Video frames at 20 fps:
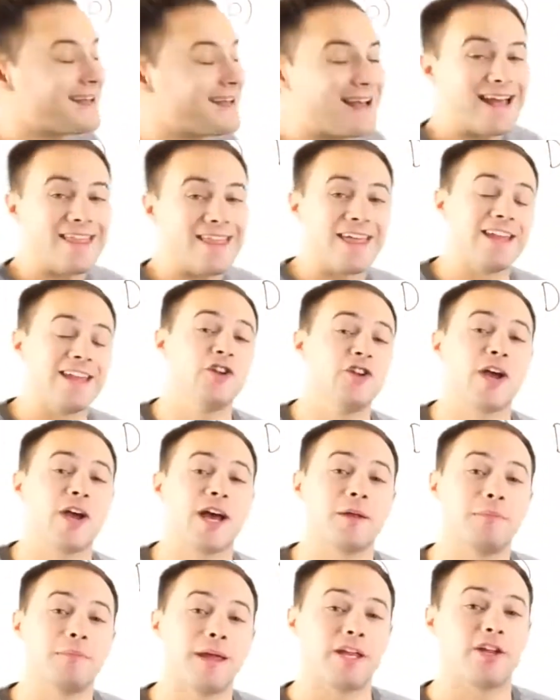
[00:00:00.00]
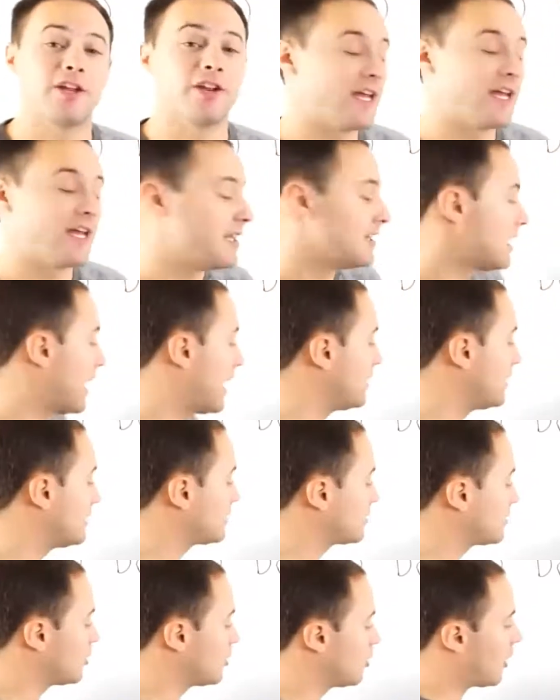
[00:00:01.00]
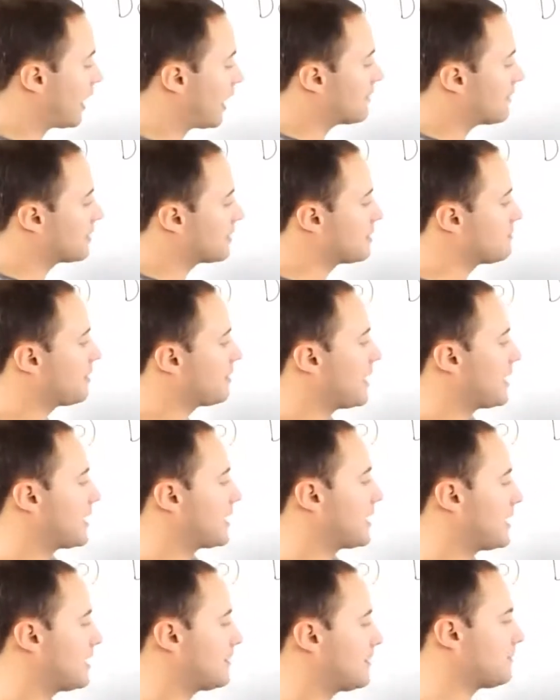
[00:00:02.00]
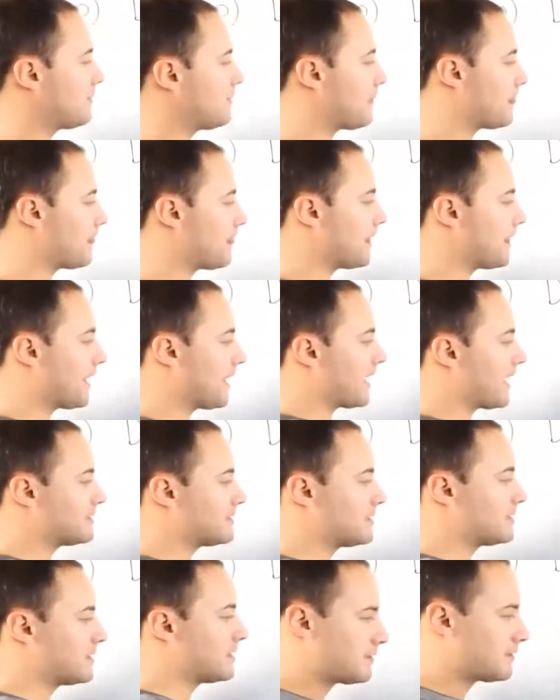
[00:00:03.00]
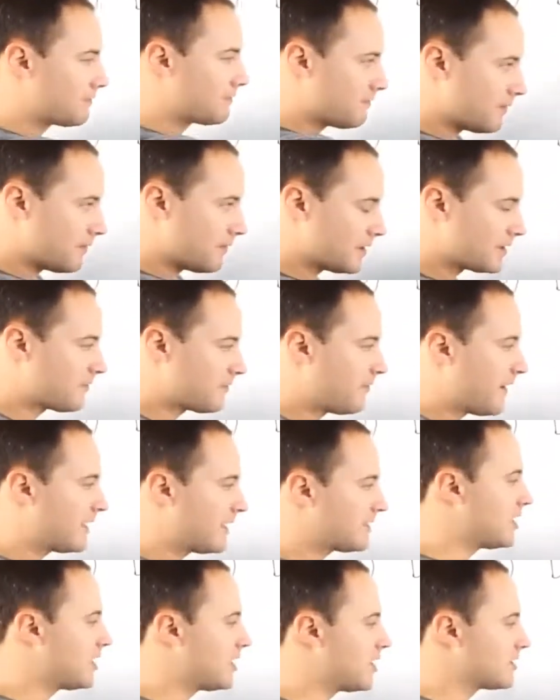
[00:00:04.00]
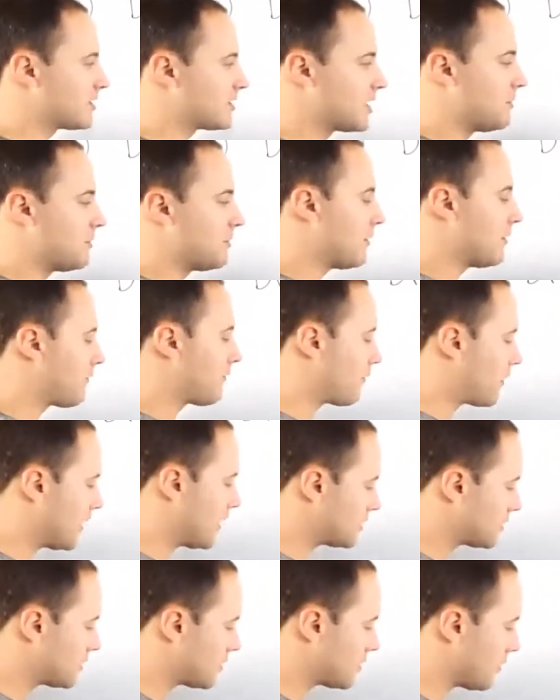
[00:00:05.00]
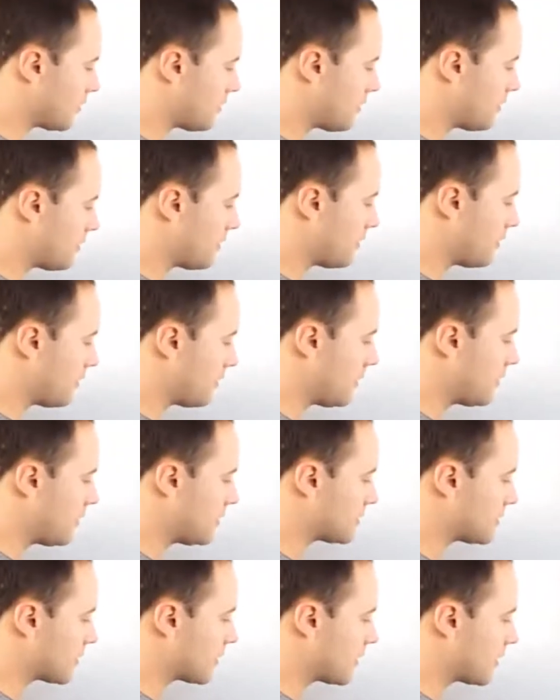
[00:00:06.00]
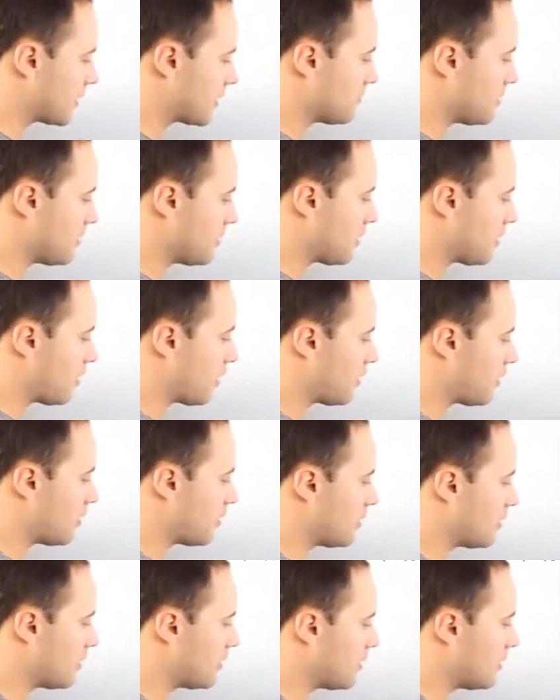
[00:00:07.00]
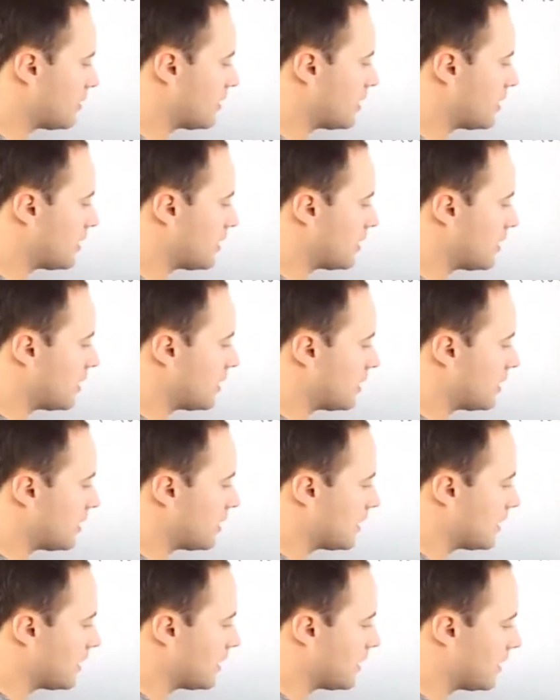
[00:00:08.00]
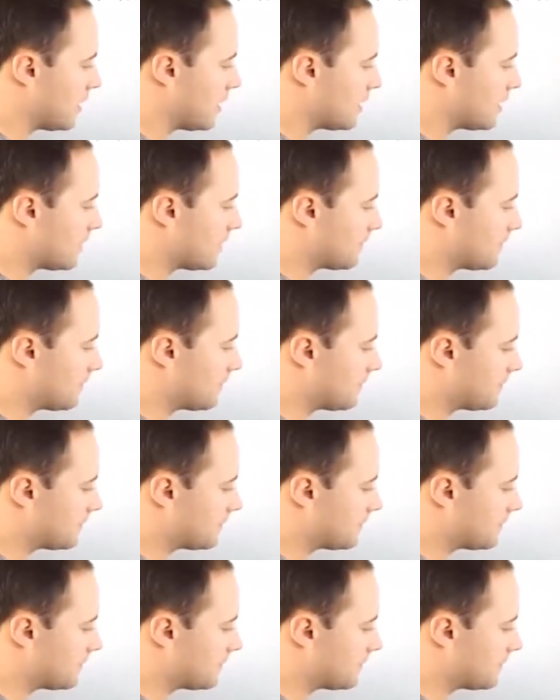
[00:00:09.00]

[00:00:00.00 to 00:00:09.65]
And then you got to make your hidden lines. So I'm going to make it as this face here is going to be the front, so these are going to be all hidden.